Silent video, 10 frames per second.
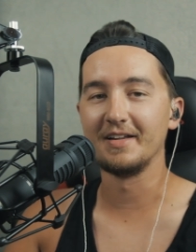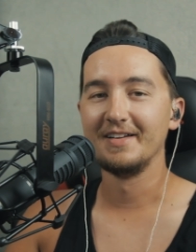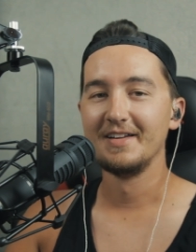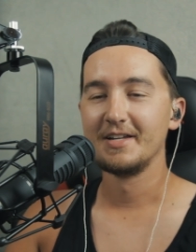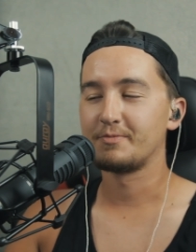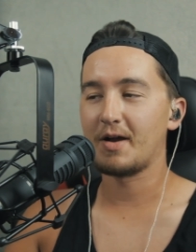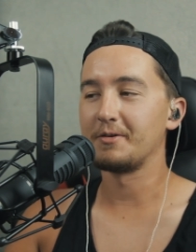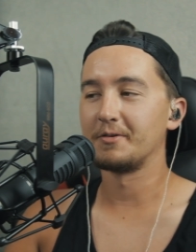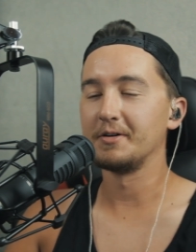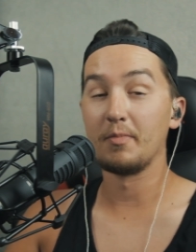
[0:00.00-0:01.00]
it's
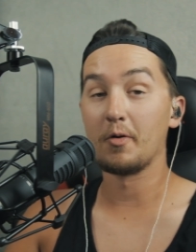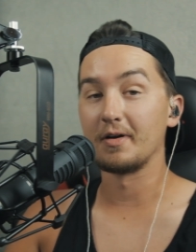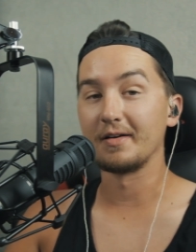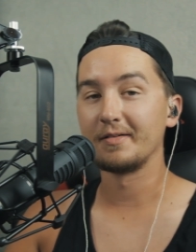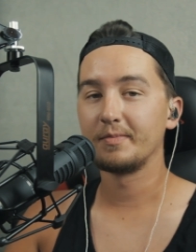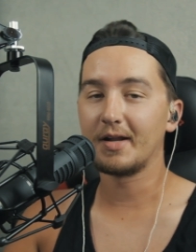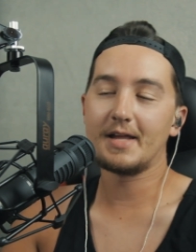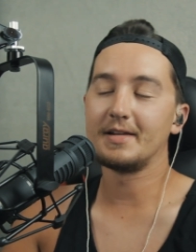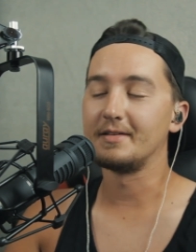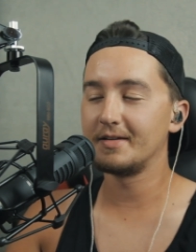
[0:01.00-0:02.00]
probably really boring, but
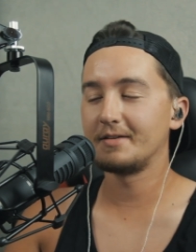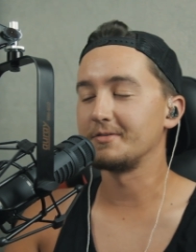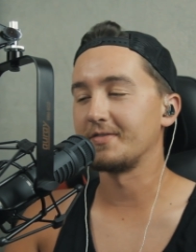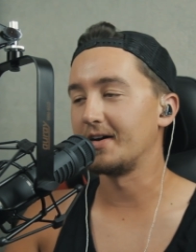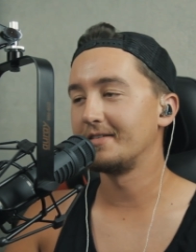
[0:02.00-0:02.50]
I didn't, it was fun,